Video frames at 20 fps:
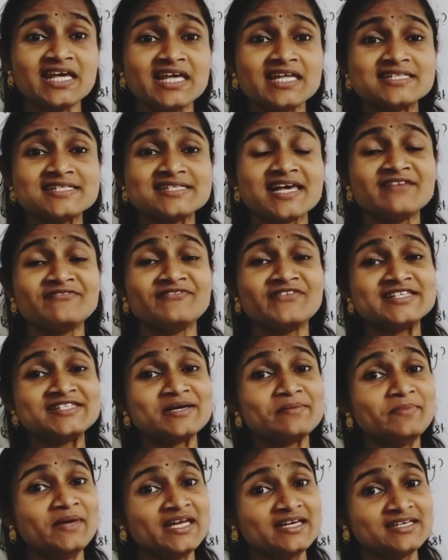itself is a
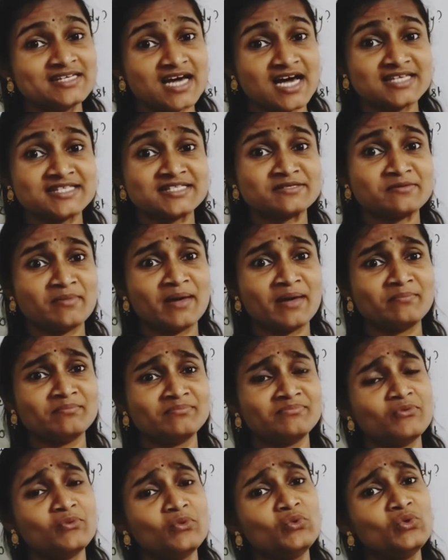big task, ma'am.
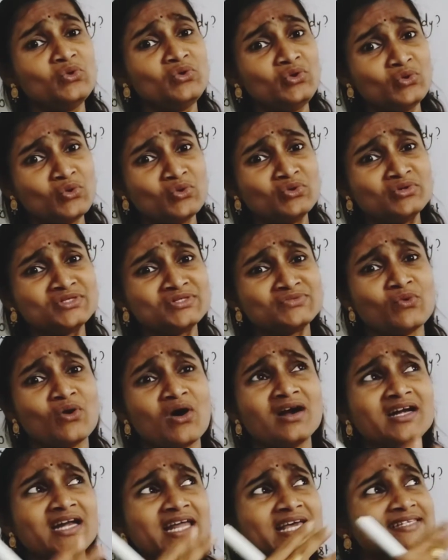Who knows
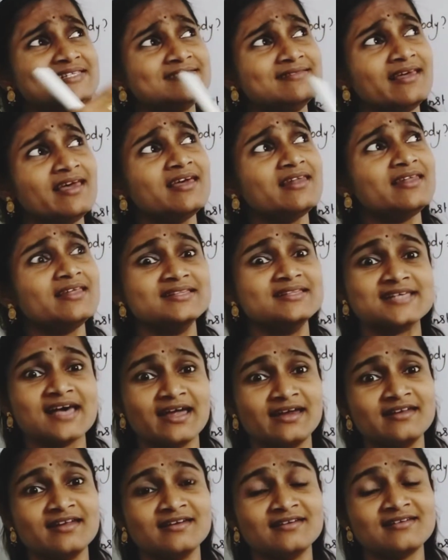what is there
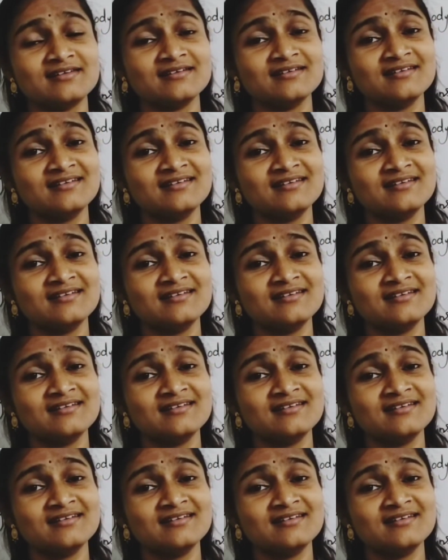inside it?